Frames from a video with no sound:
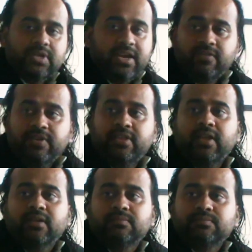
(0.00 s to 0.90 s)
and
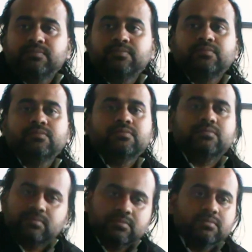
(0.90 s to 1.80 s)
everything.
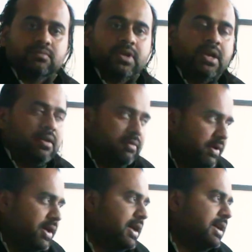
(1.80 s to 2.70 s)

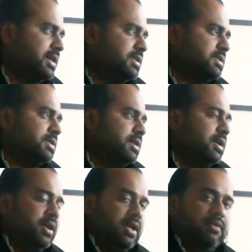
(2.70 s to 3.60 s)
Whereas
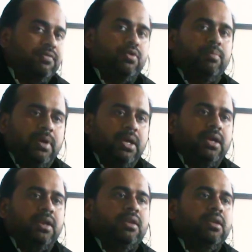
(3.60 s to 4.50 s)
if you
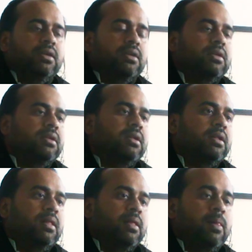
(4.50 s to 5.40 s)
mean
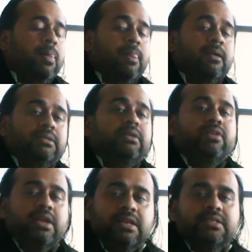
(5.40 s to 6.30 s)
the
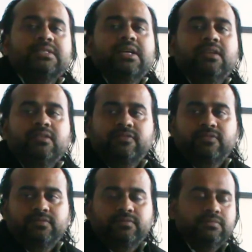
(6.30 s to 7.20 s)
real
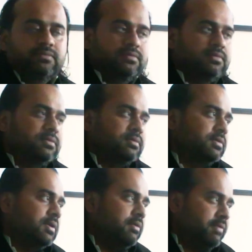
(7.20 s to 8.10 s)
self
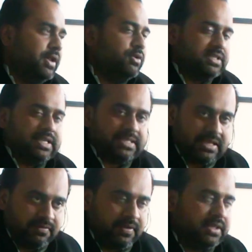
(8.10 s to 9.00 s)
when you say
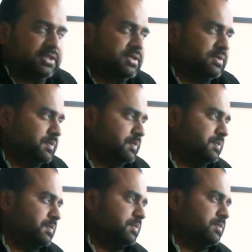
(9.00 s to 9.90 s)
selfish,
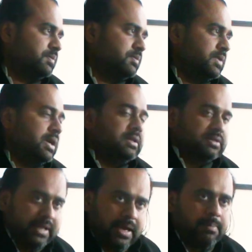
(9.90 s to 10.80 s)

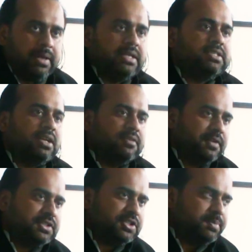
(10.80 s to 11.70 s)
then being
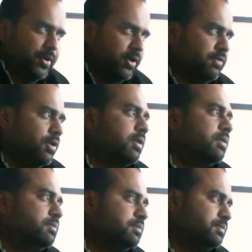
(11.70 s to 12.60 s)
selfish is beautiful.